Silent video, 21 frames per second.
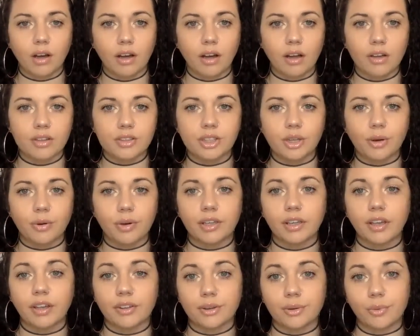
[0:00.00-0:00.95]
also
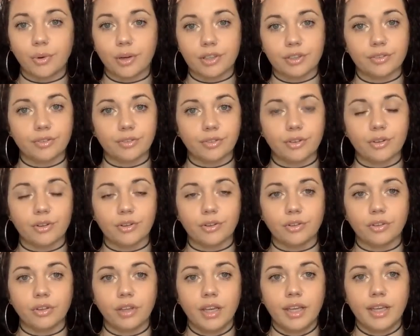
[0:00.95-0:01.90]
another
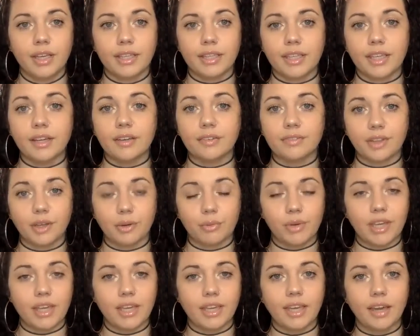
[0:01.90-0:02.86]
wonderful gift that
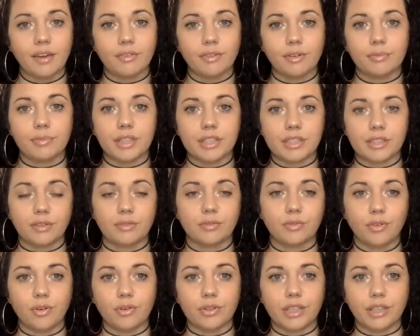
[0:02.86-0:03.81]
we can get from this
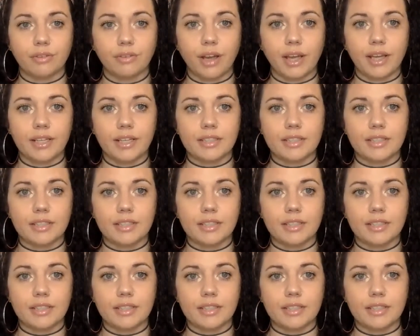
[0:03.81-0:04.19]
unfolding, right?